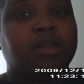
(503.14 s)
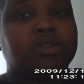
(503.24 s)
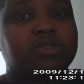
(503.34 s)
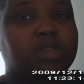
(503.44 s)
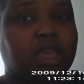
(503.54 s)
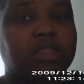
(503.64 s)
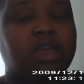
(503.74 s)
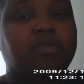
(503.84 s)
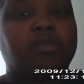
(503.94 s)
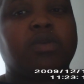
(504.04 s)
So take
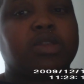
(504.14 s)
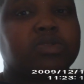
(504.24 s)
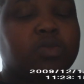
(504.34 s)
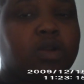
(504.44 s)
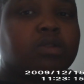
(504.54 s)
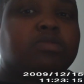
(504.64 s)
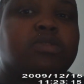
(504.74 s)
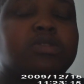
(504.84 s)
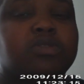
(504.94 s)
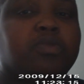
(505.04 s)
that for what it's worth.
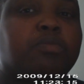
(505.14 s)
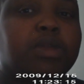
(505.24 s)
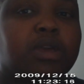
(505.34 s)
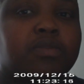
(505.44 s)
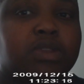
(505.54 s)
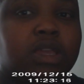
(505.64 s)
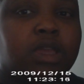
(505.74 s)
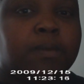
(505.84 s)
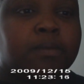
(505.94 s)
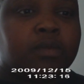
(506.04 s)
This is for
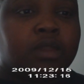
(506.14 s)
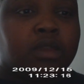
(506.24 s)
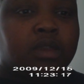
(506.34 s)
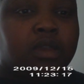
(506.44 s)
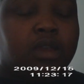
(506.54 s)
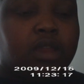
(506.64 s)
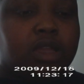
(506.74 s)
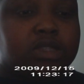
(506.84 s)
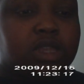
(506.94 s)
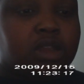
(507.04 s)
BFD. And
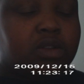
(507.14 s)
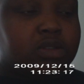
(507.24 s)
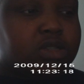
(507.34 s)
I said it on